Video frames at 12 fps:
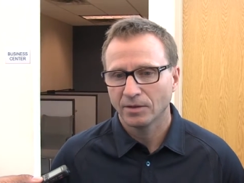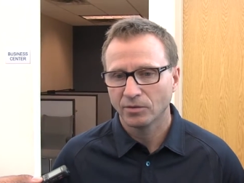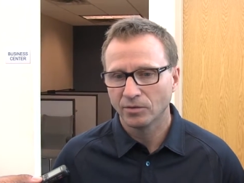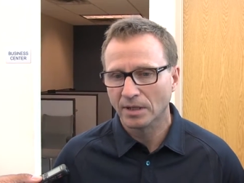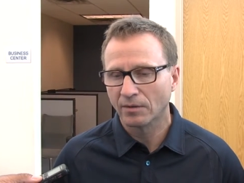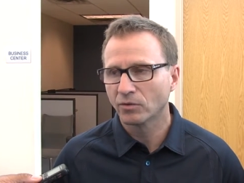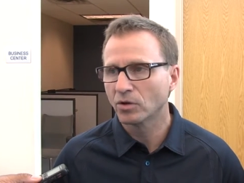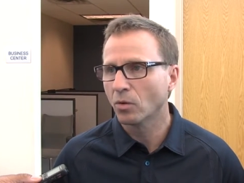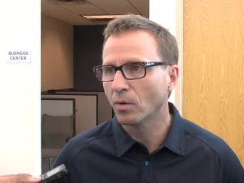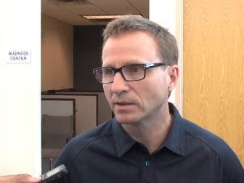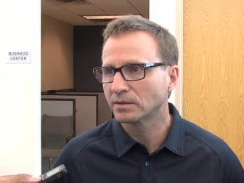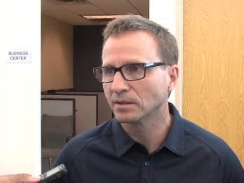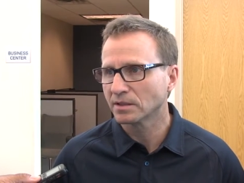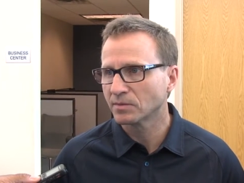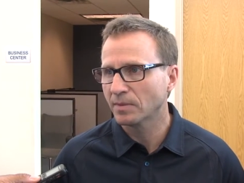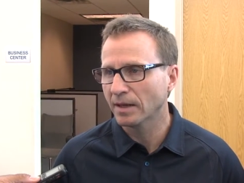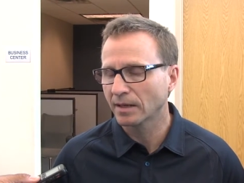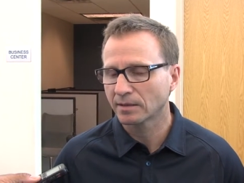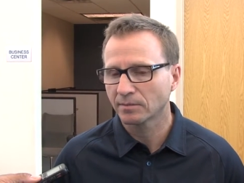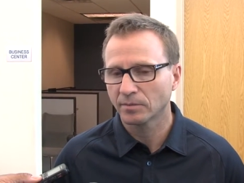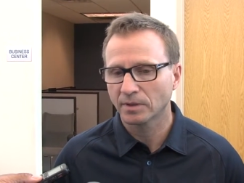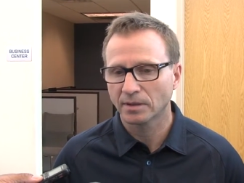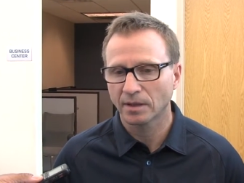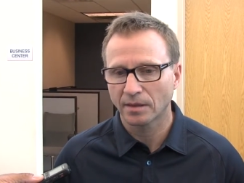you never know what to expect.
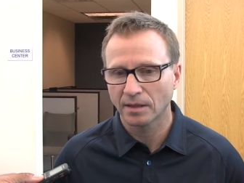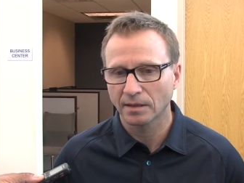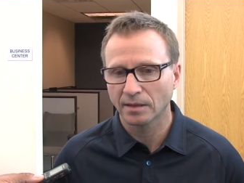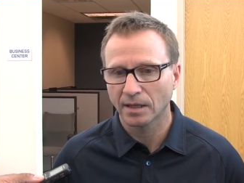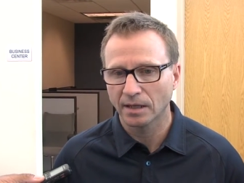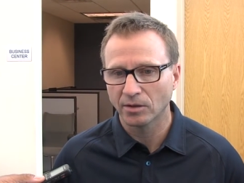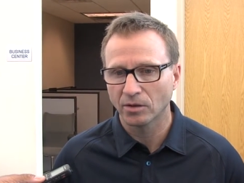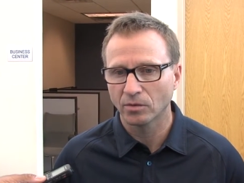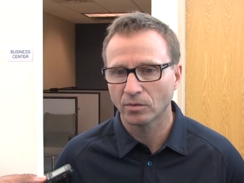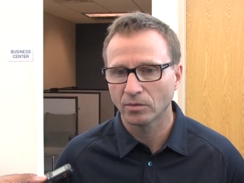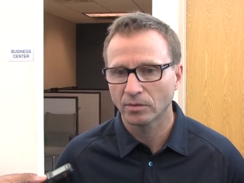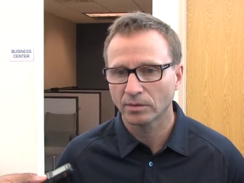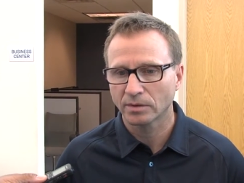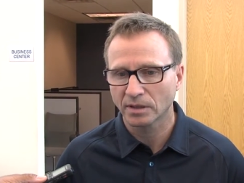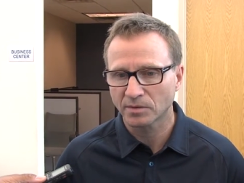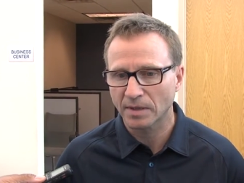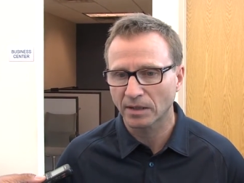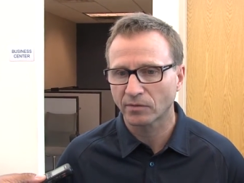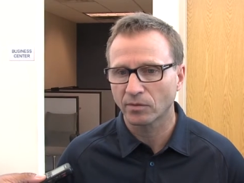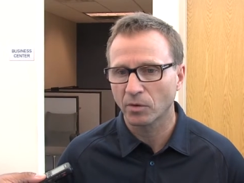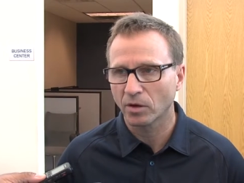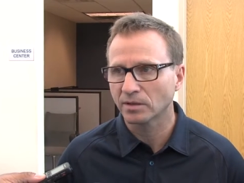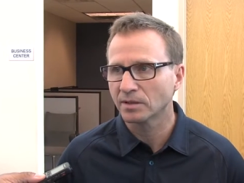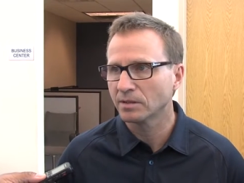But the thing that I know to expect from
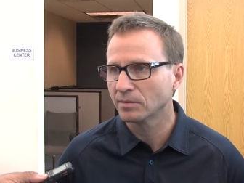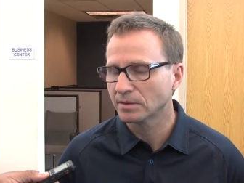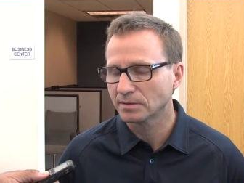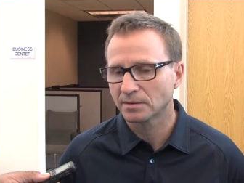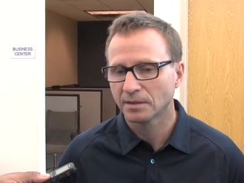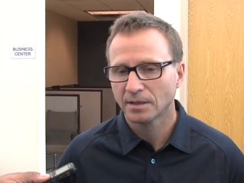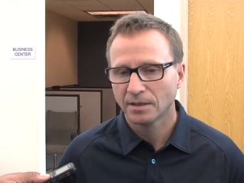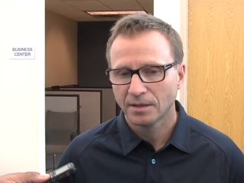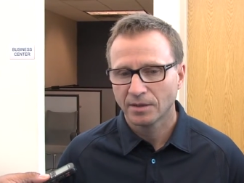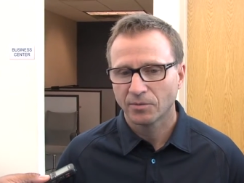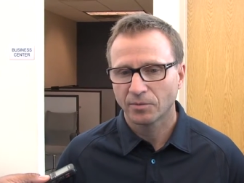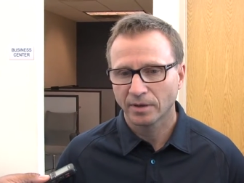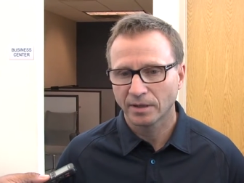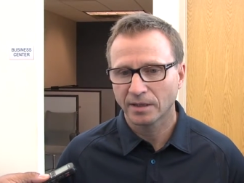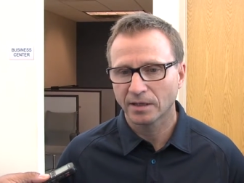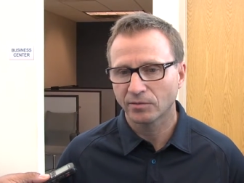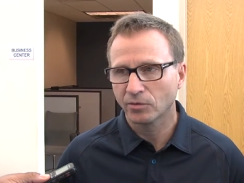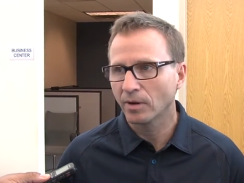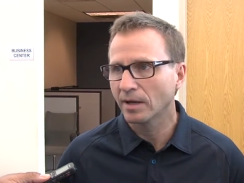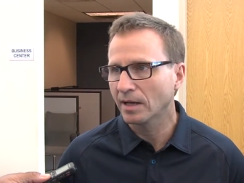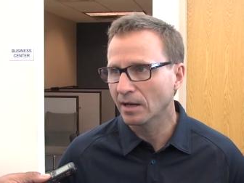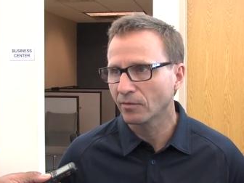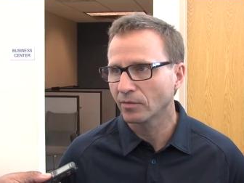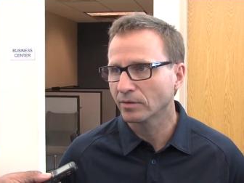our team is we're going to give great
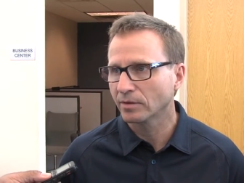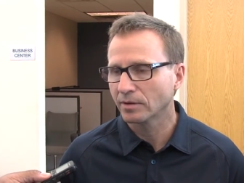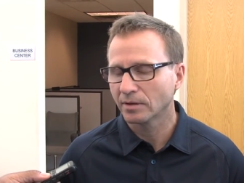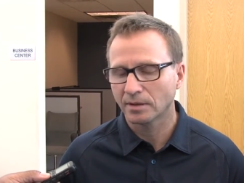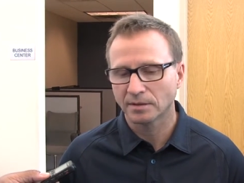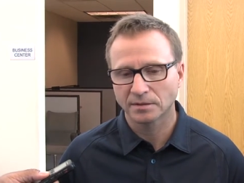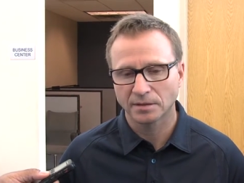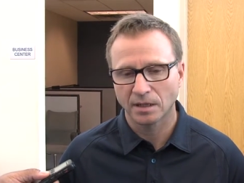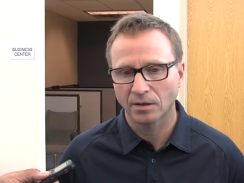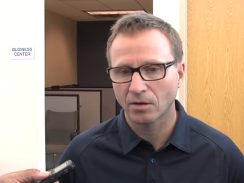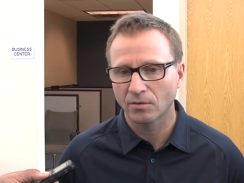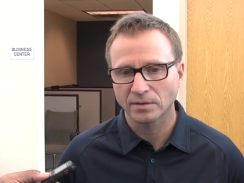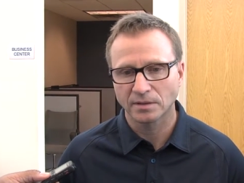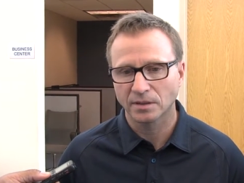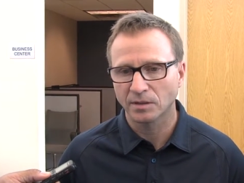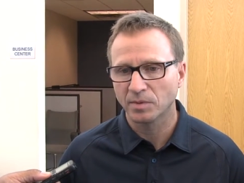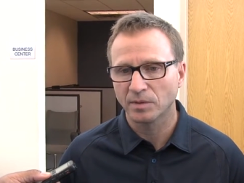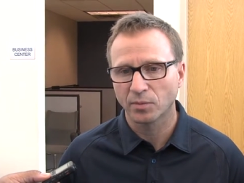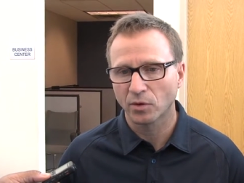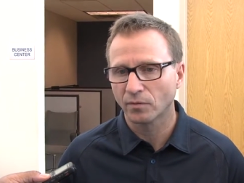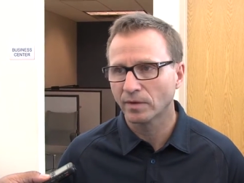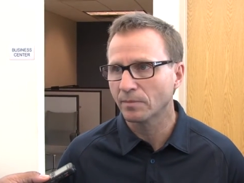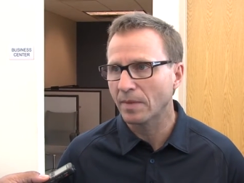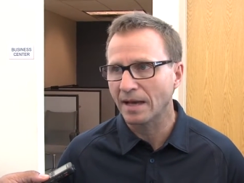effort. it's not always going to be
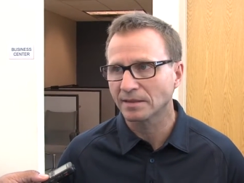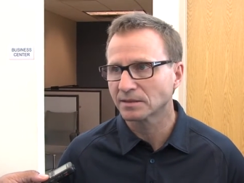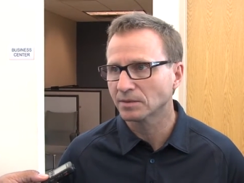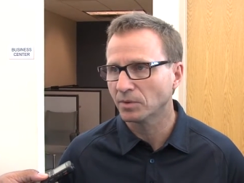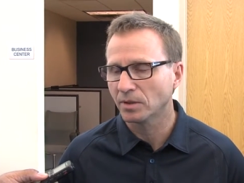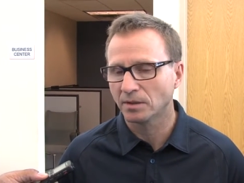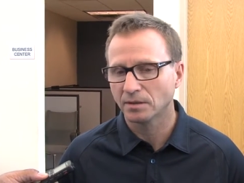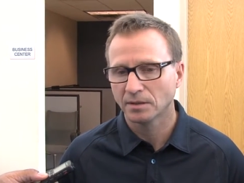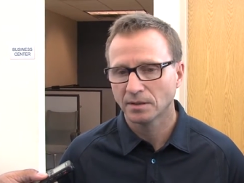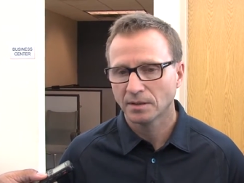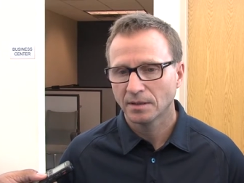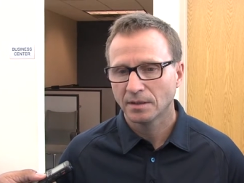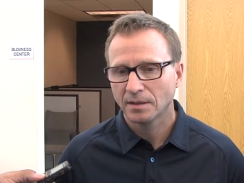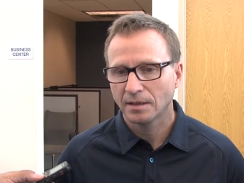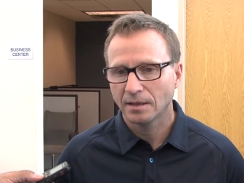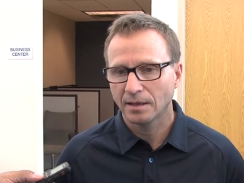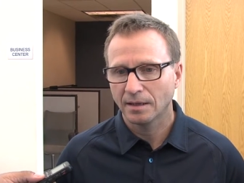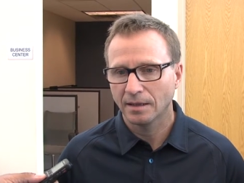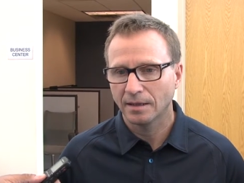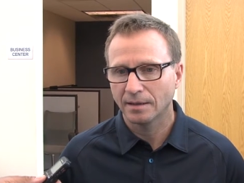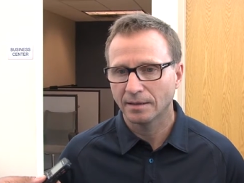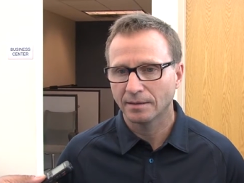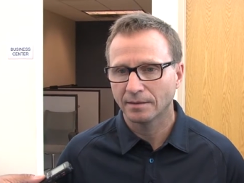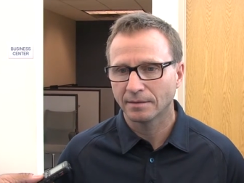perfect basketball,
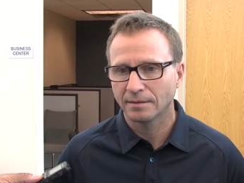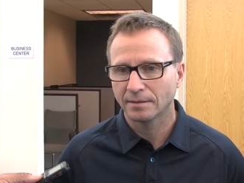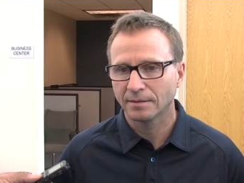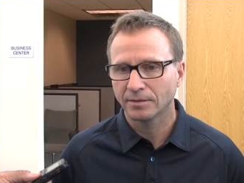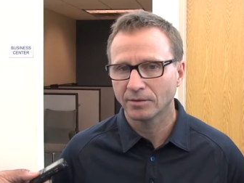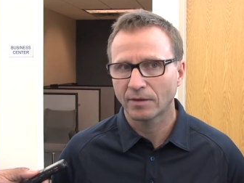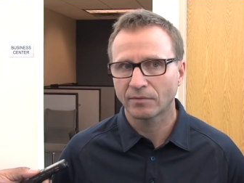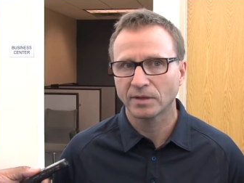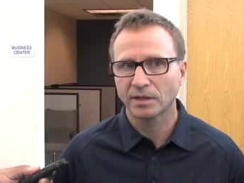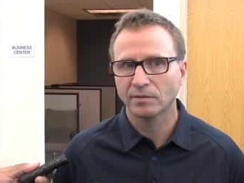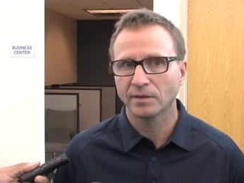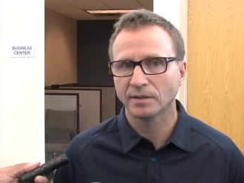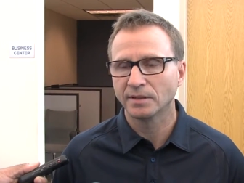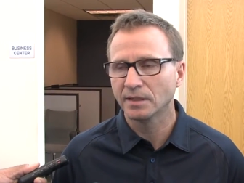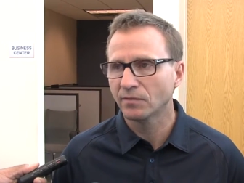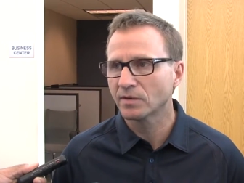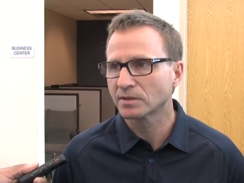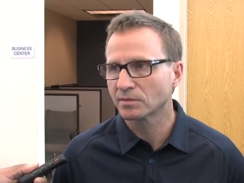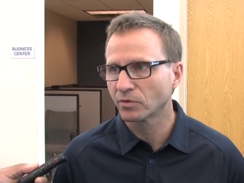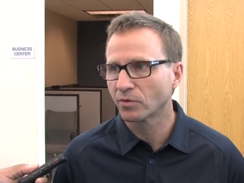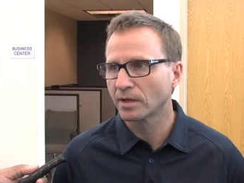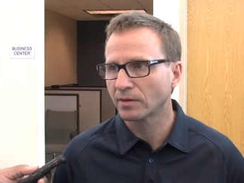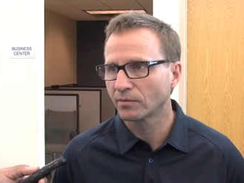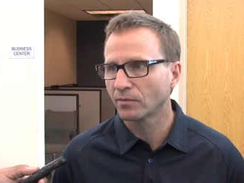and you have to give the defense some
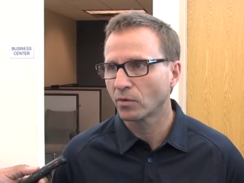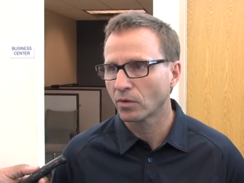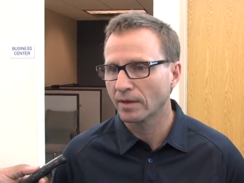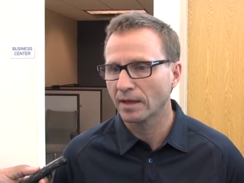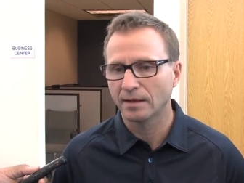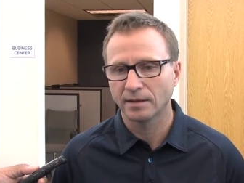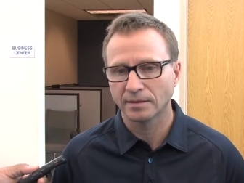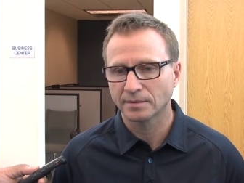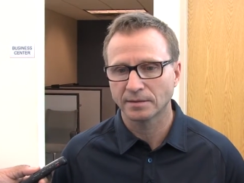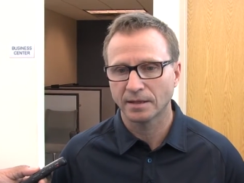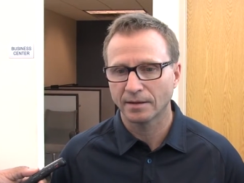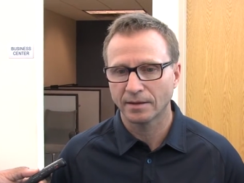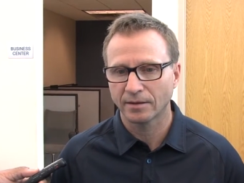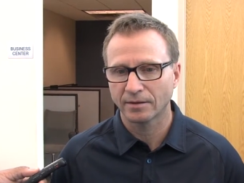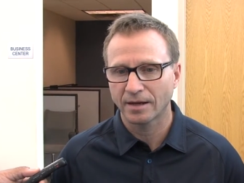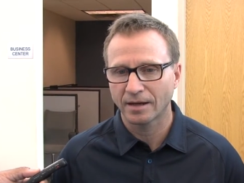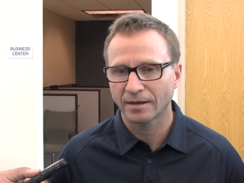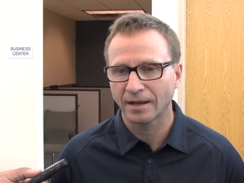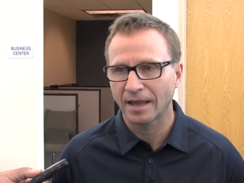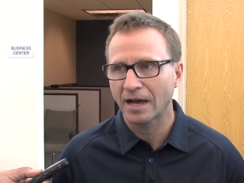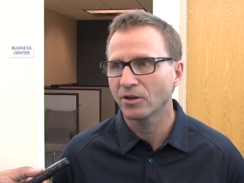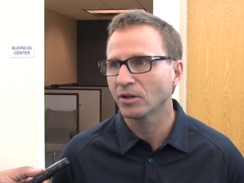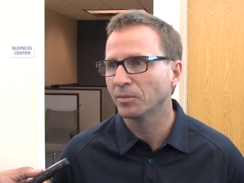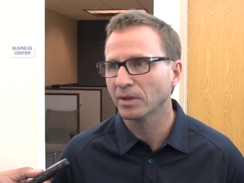credit for that. It's not they're not going to
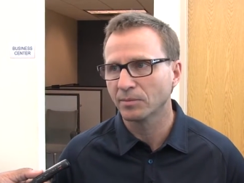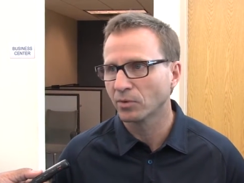allow you to play